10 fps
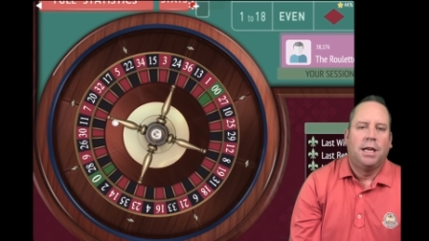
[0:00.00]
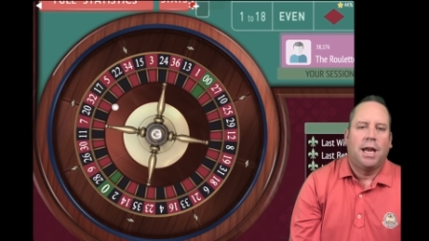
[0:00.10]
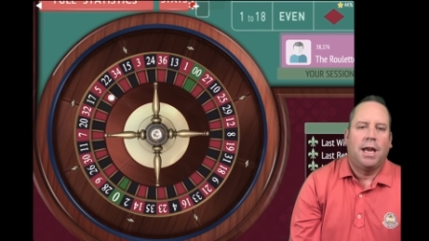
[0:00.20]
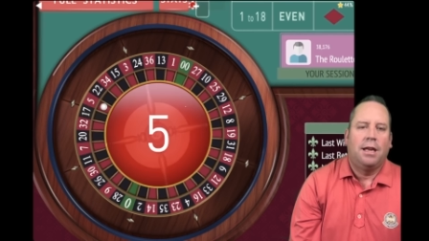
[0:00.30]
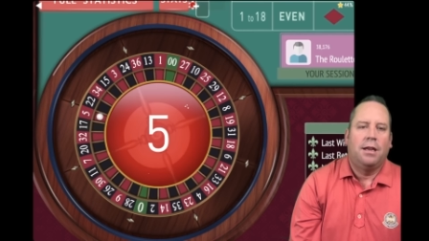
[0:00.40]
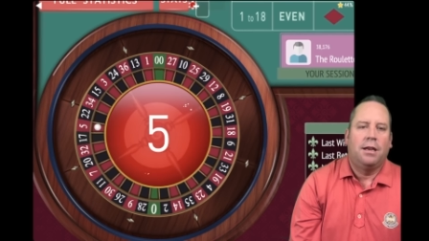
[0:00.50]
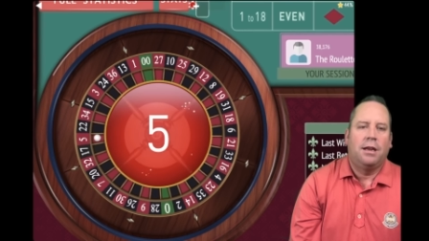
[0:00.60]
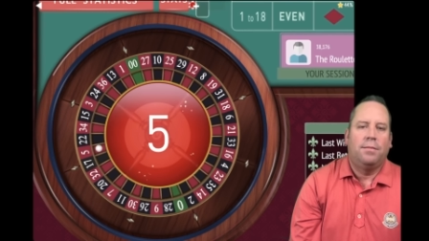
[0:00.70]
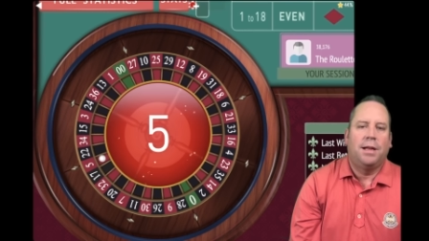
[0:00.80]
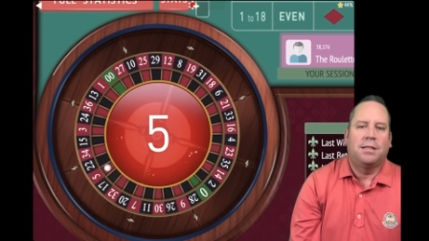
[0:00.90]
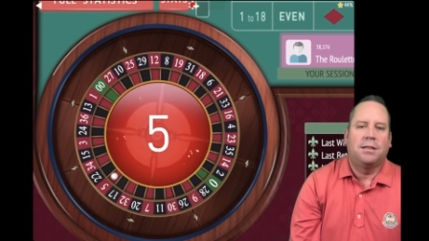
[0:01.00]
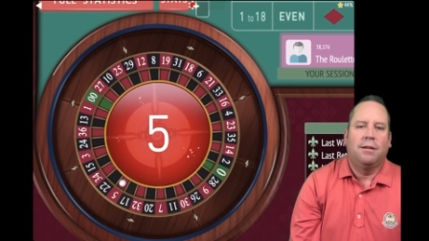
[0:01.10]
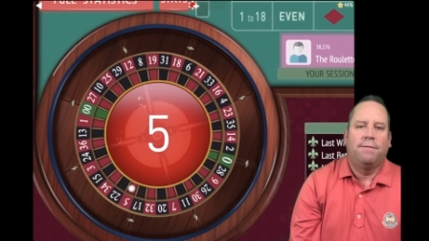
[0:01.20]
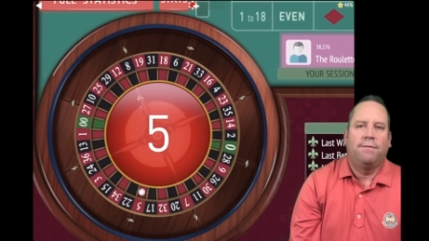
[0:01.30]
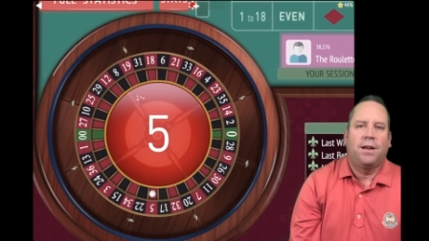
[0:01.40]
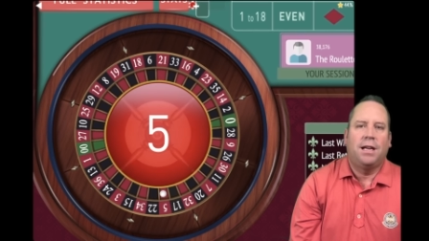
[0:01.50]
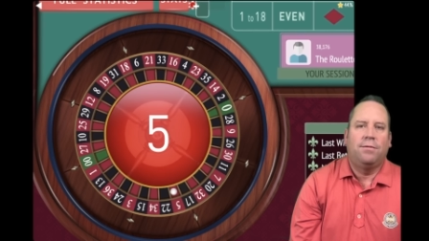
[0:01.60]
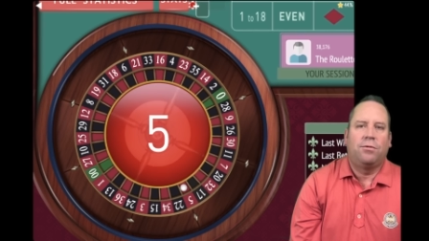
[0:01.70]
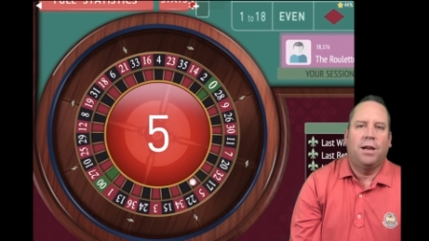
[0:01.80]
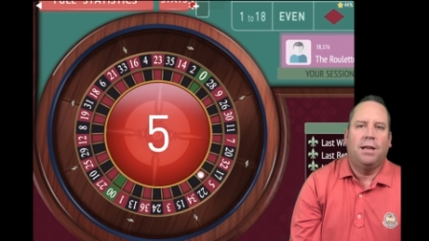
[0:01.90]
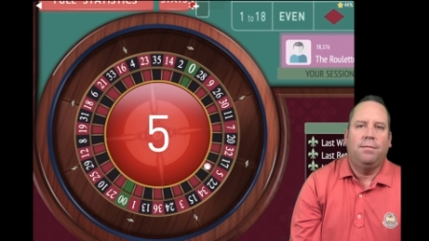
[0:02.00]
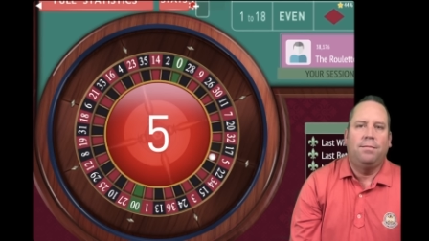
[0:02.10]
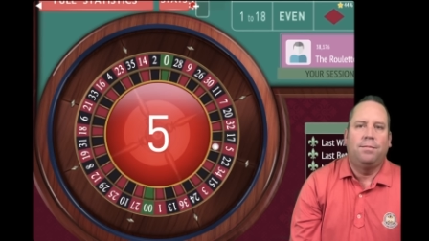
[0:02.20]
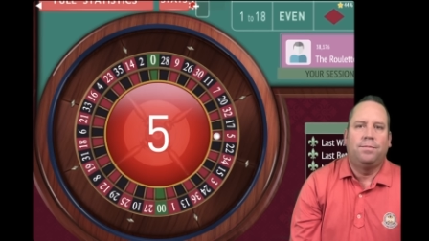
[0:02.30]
And um, that's a five red.